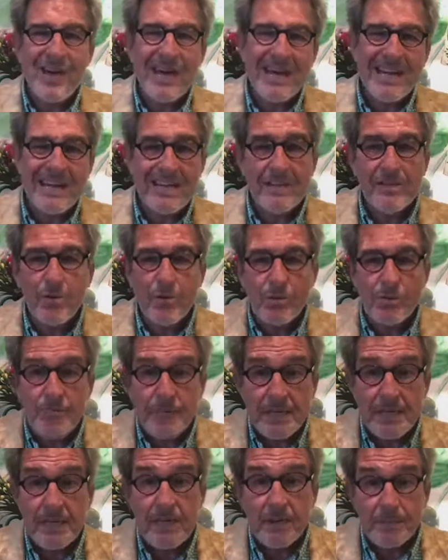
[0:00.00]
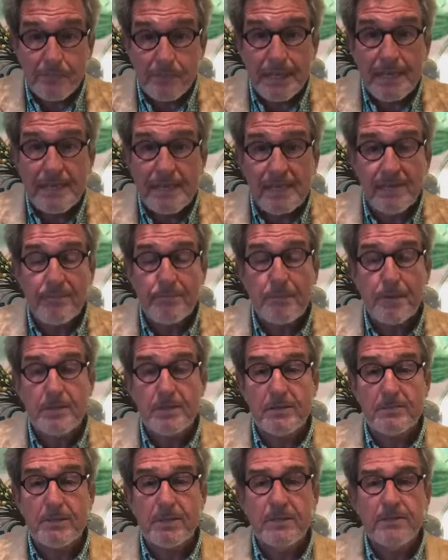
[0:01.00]
Try and ignore me completely if
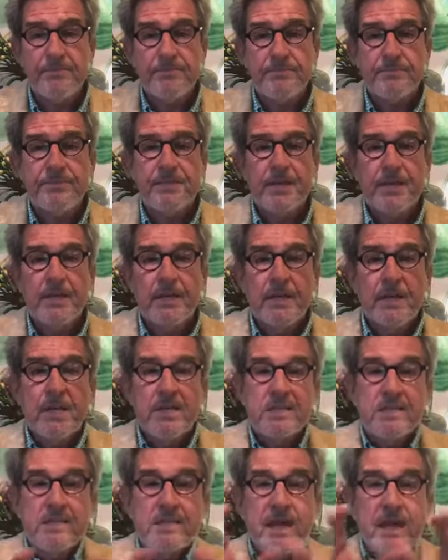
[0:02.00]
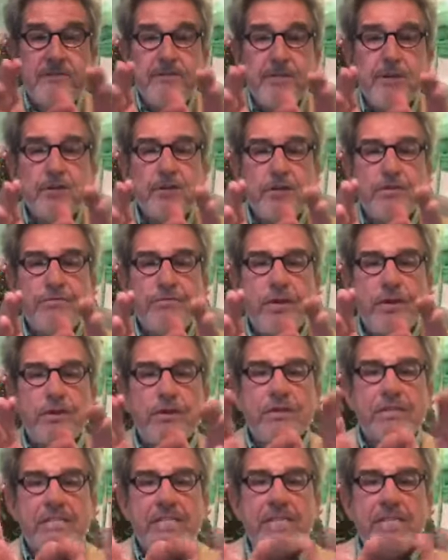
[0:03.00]
possible. The divergent
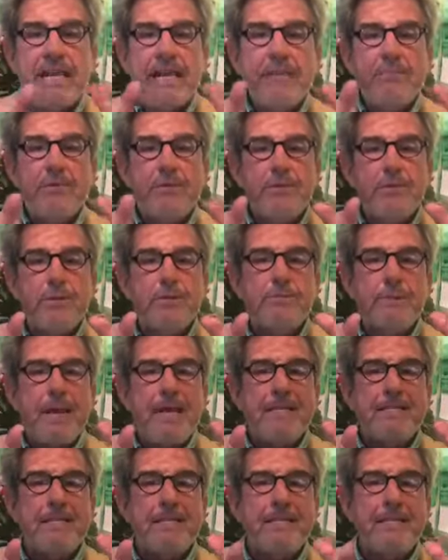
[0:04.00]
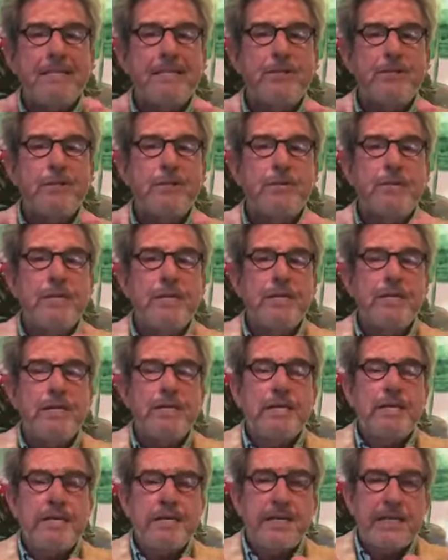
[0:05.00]
focus enables you basically to
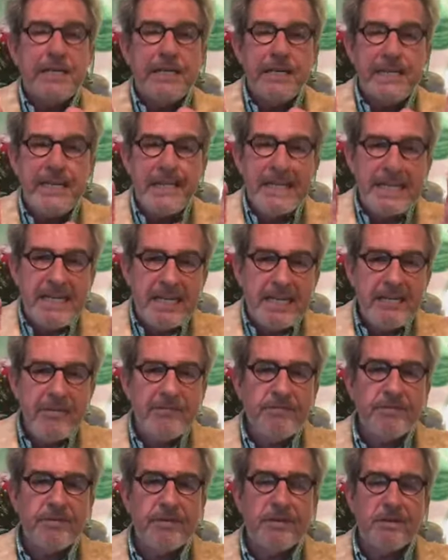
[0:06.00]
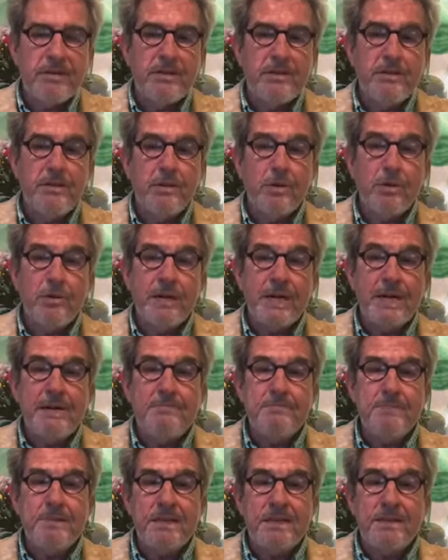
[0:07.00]
leave
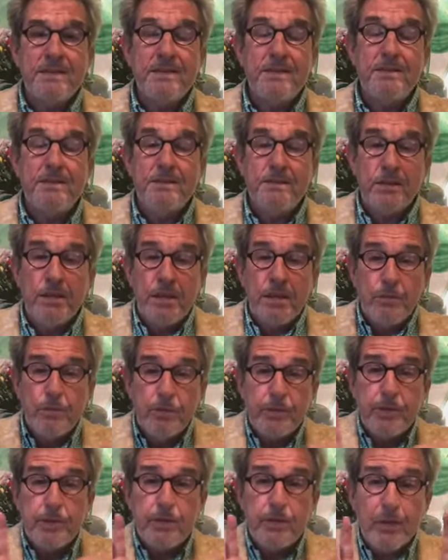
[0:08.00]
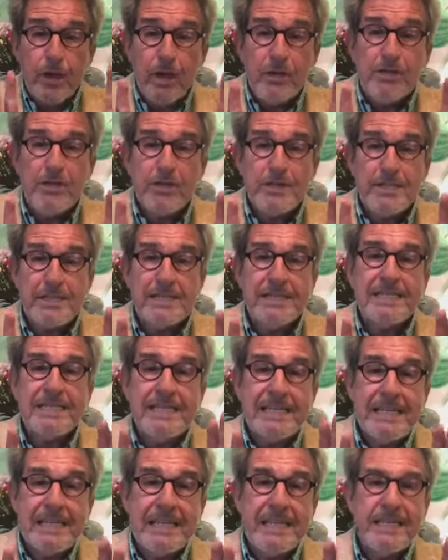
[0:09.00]
with your
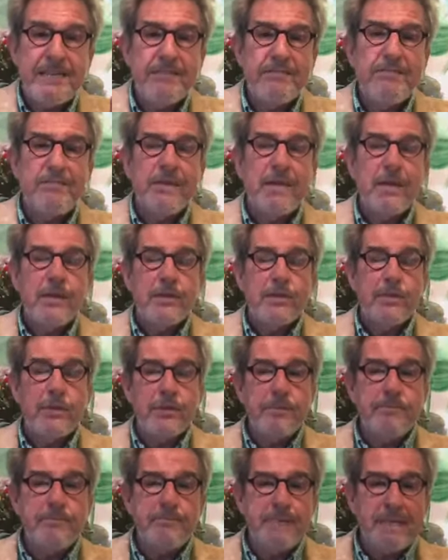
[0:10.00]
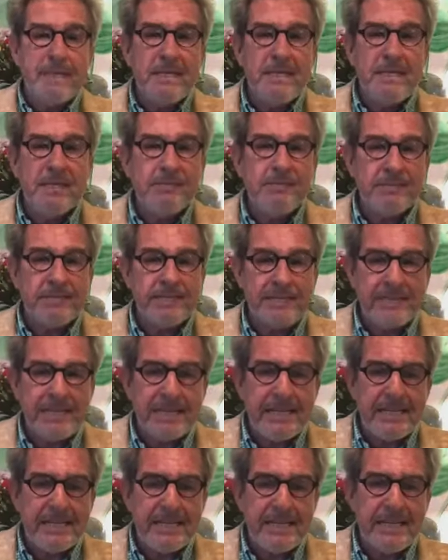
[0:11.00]
consciousness, leave your immediate
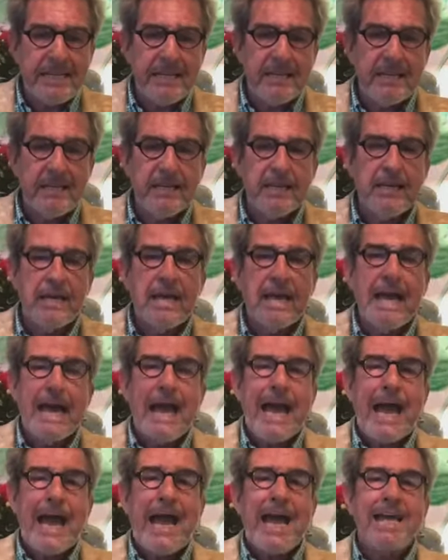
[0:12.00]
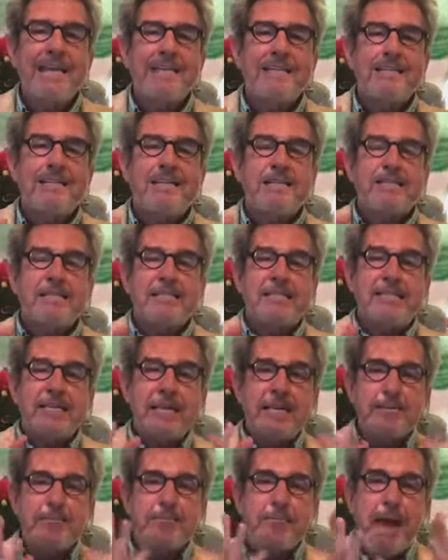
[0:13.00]
vicinity and
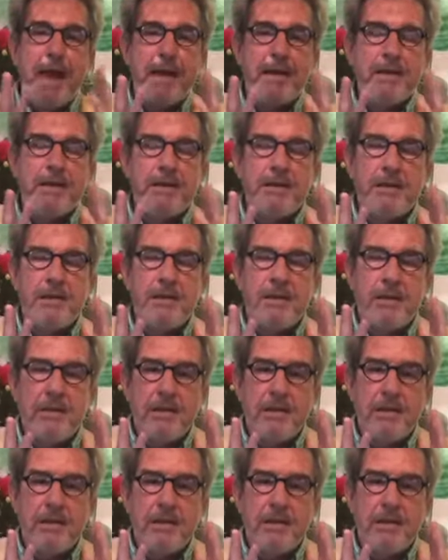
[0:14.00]
sink back